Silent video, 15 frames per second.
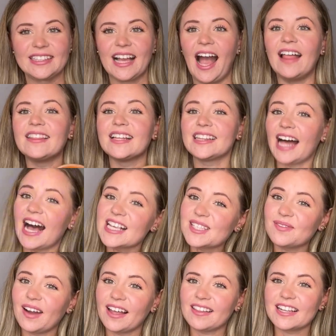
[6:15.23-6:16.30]
And the last
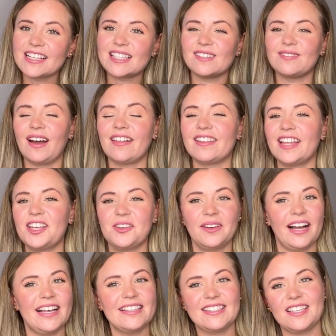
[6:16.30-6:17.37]
violin is the violin that you
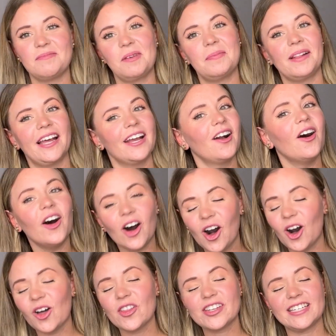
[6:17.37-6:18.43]
guys see me playing
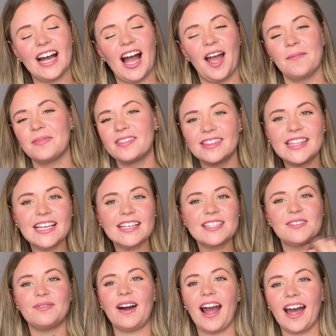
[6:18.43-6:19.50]
all the time. This
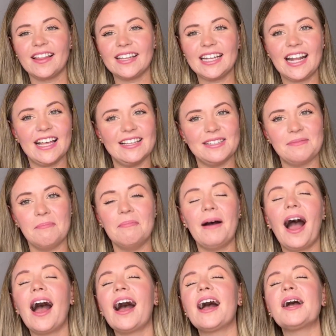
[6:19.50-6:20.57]
violin is
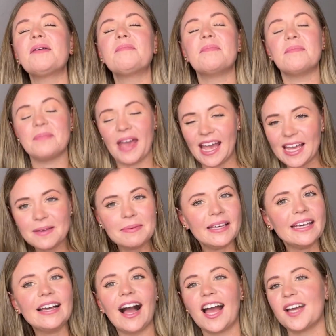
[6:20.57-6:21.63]
my
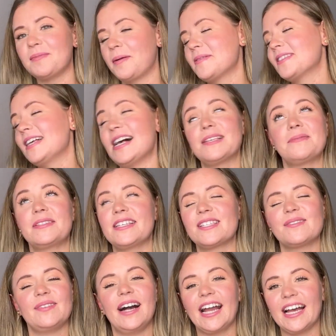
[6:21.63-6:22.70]
baby. I am obsessed with this
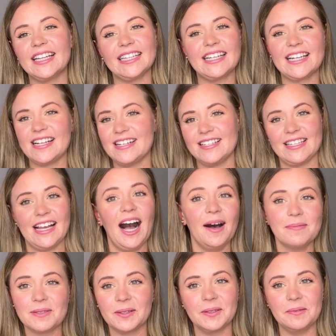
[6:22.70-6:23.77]
violin. It is the
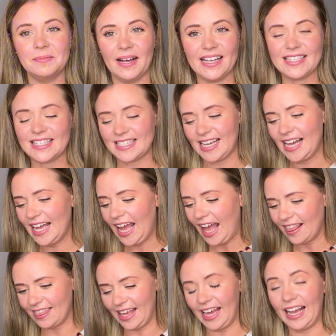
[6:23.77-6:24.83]
absolute best
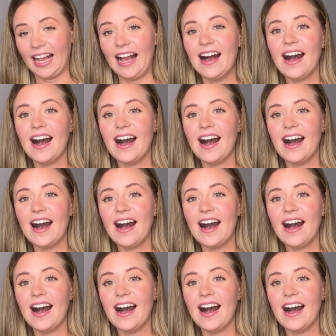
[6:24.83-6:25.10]
thing.